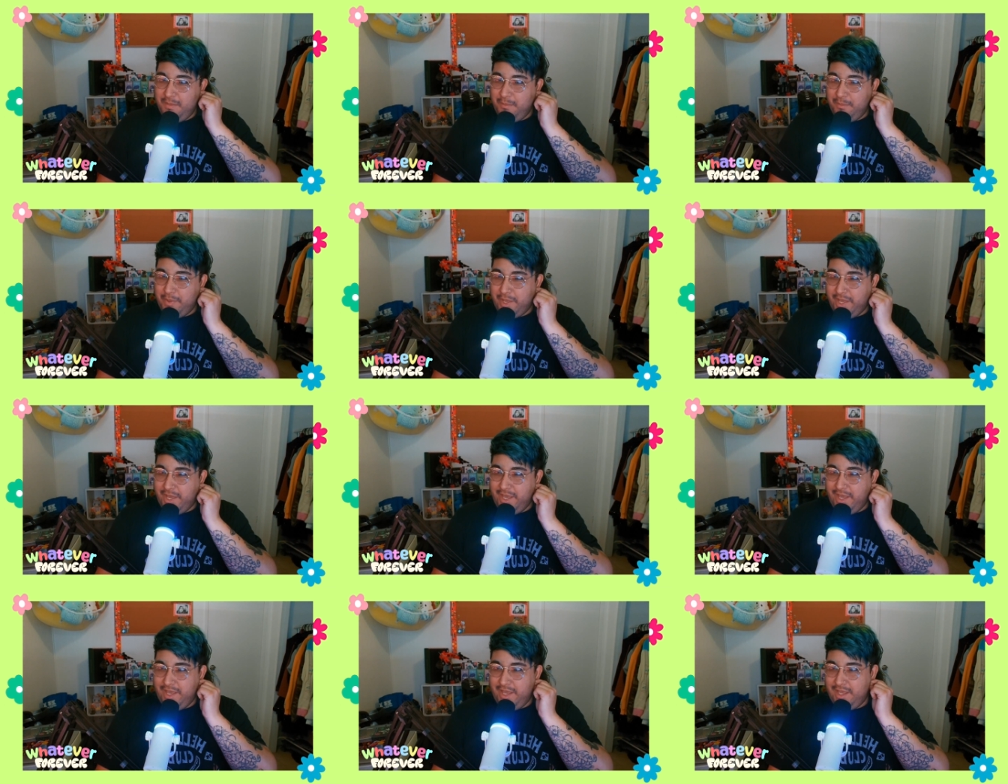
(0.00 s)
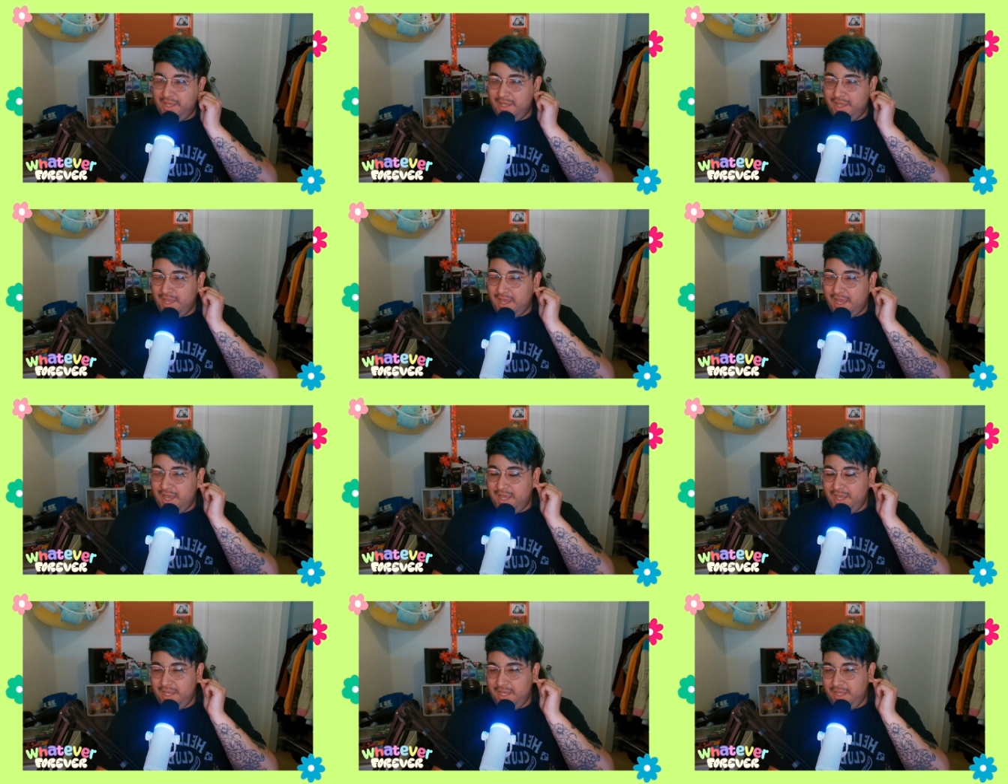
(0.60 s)
but
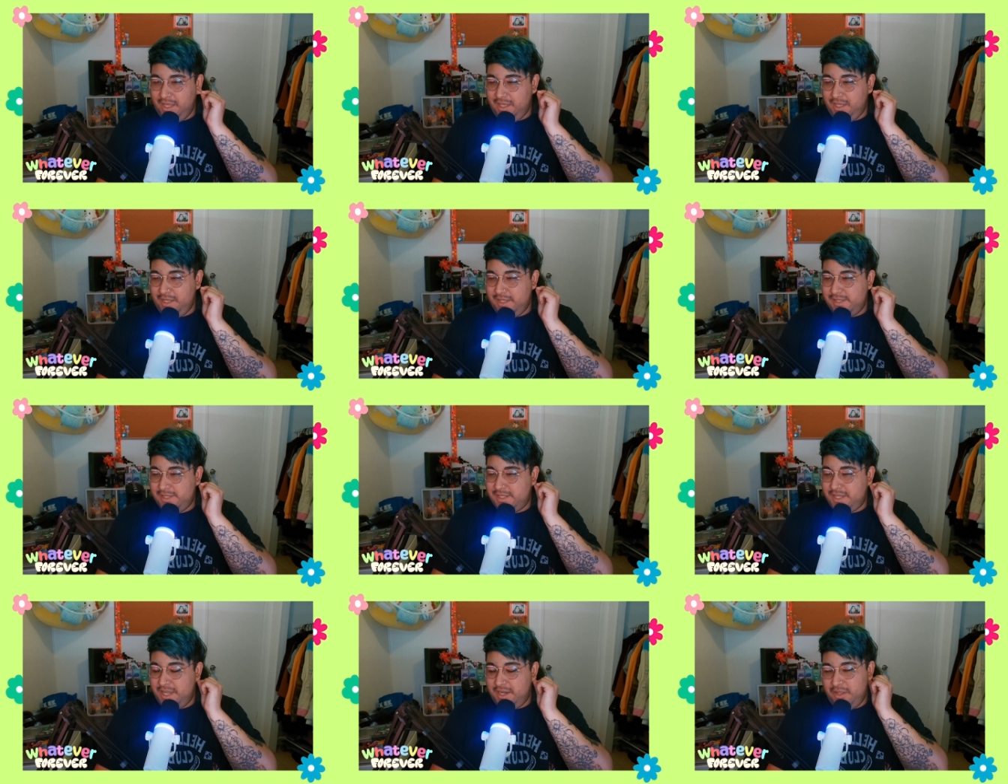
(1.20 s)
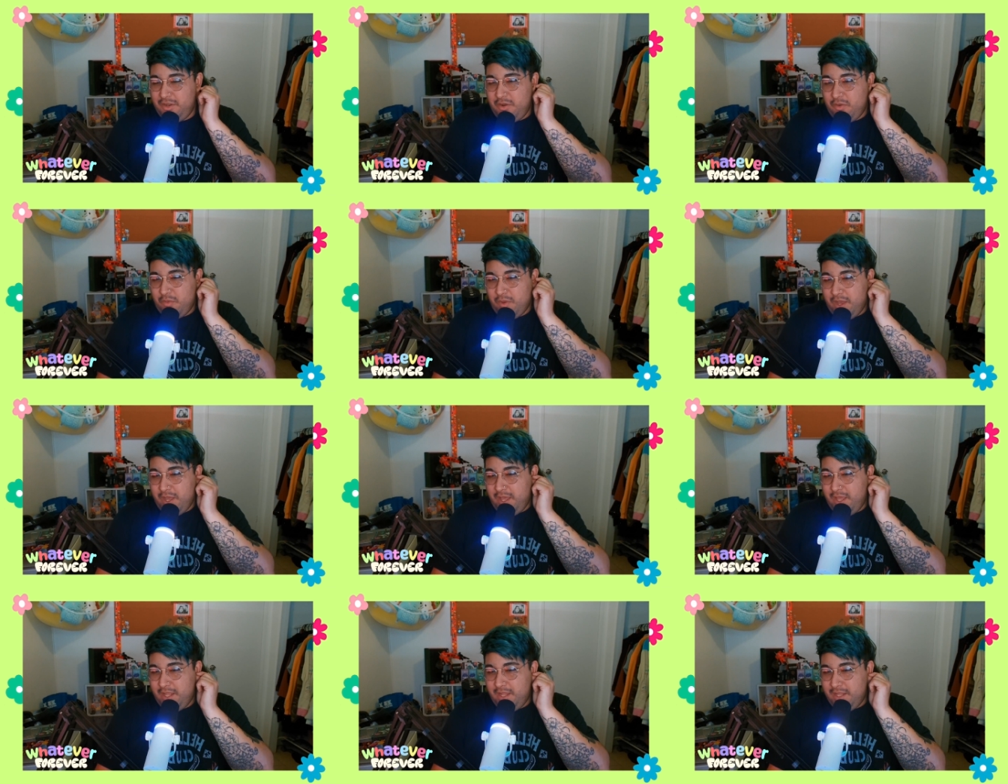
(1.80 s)
i said you know
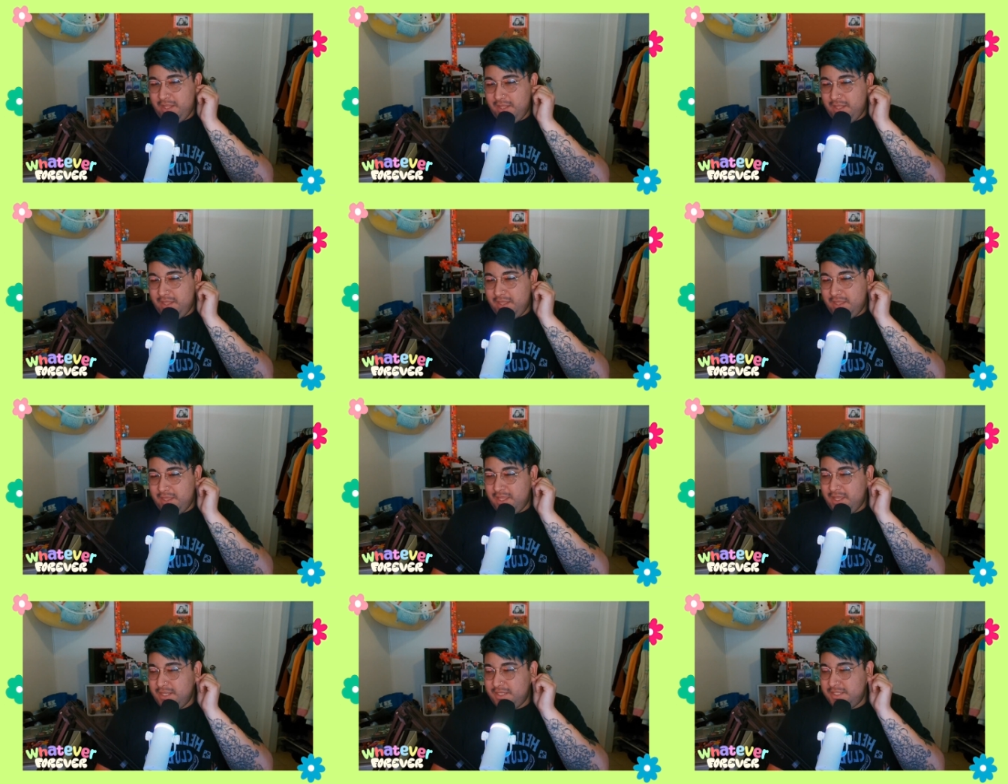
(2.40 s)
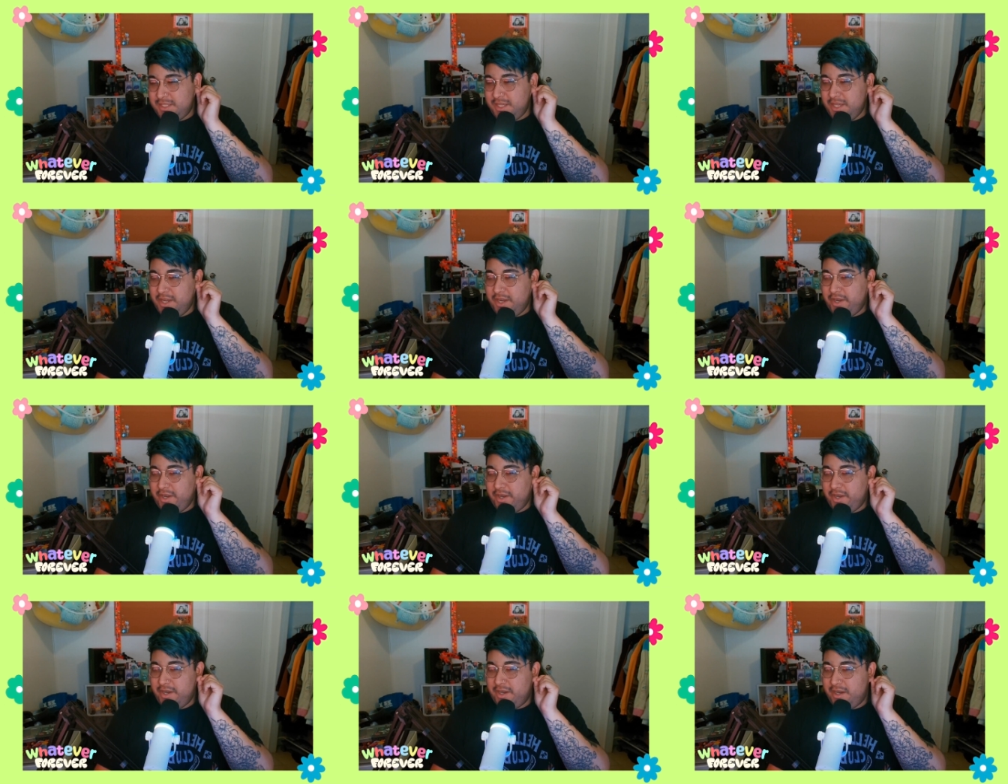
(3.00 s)
what this
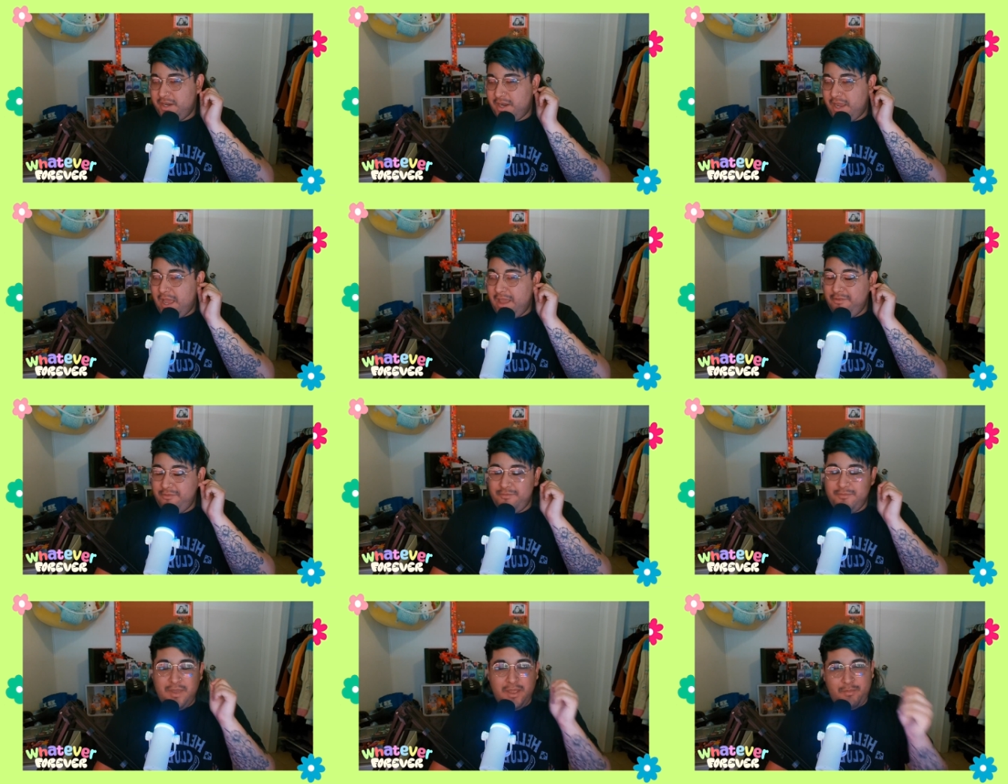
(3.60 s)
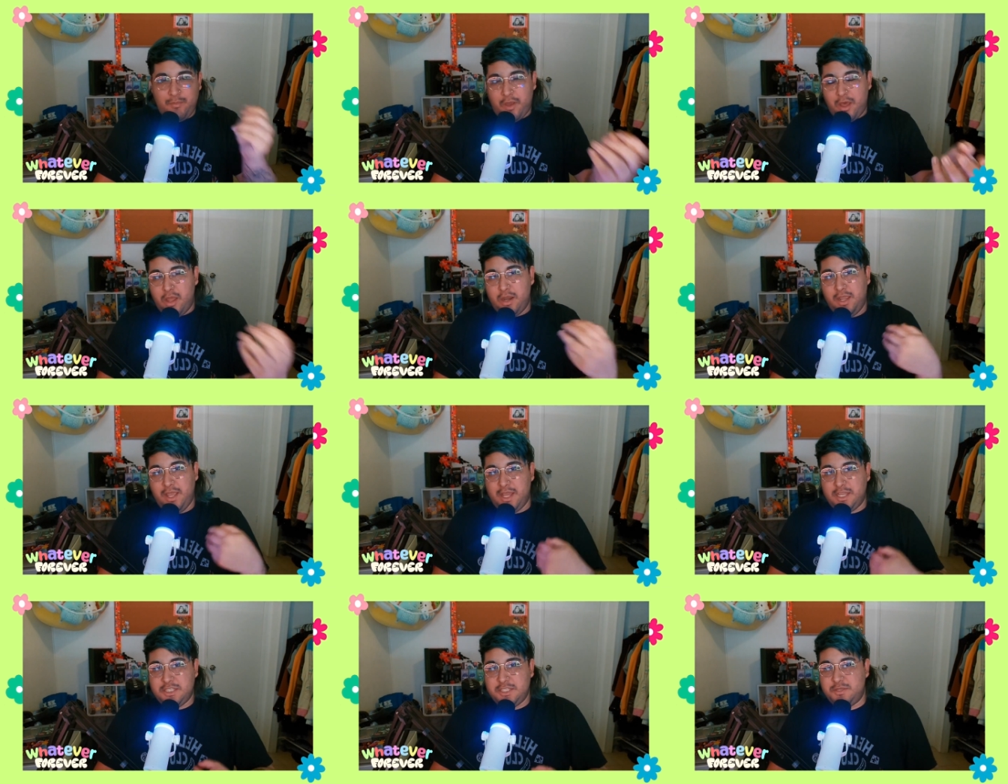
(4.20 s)
year i've made
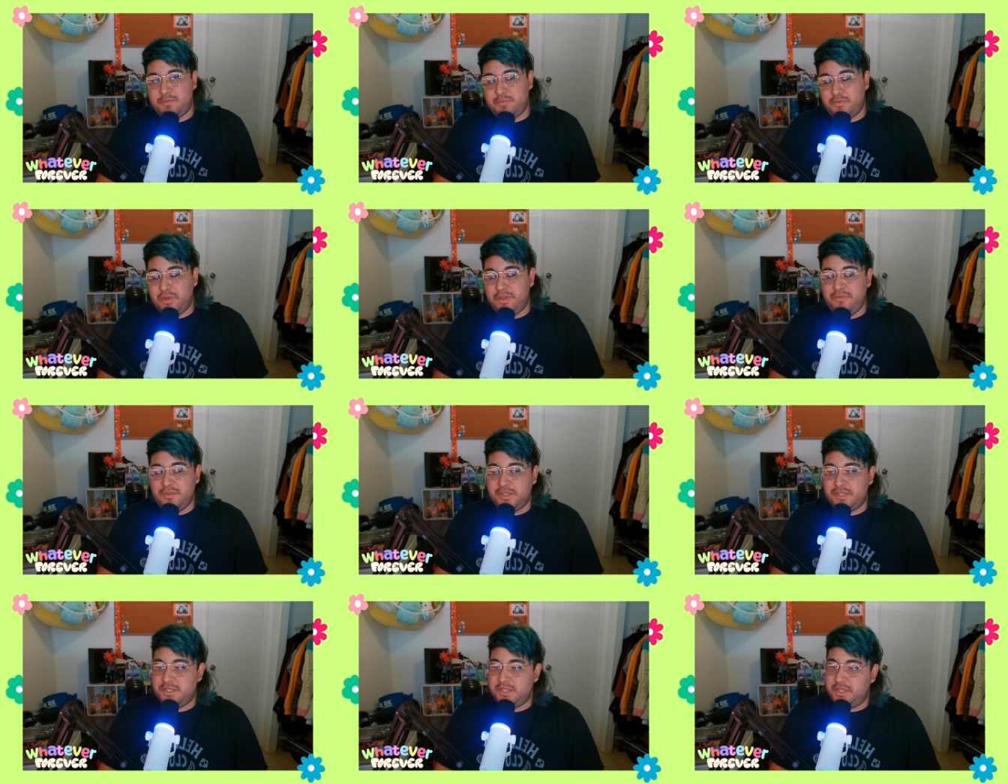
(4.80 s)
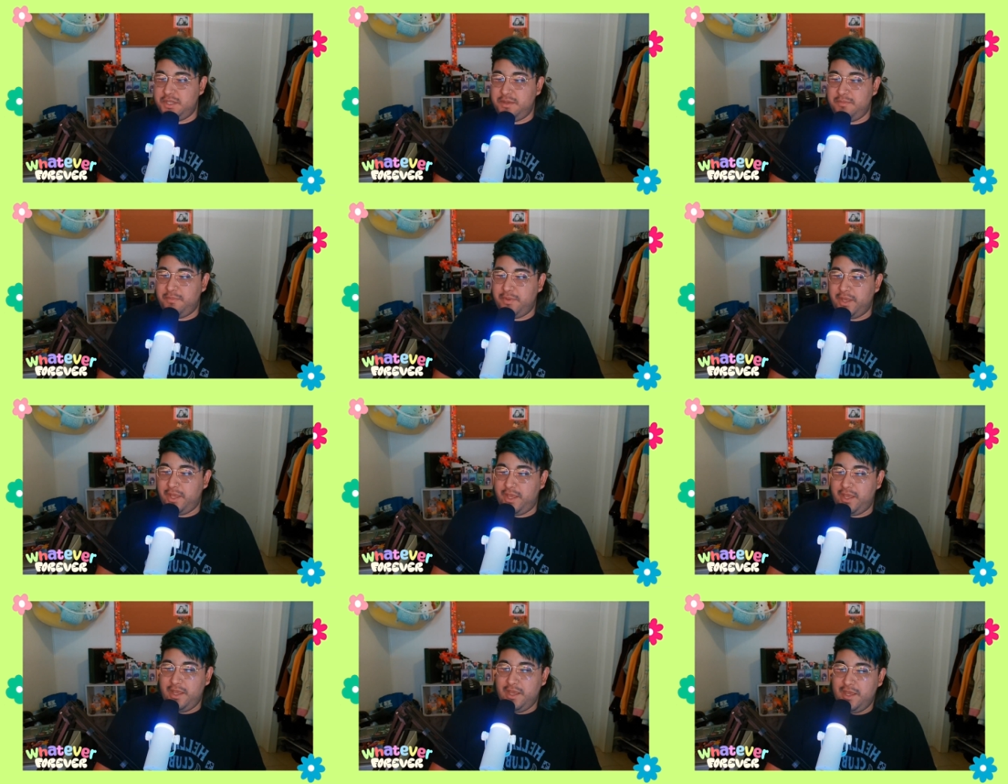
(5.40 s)
podcasts previously
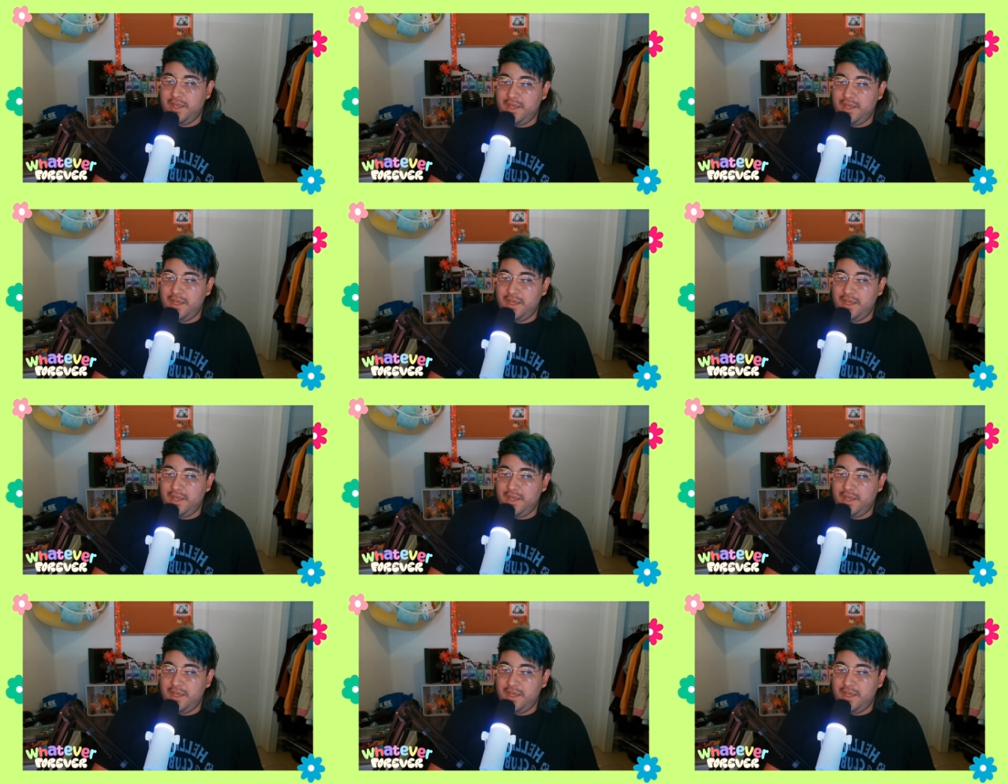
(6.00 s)
but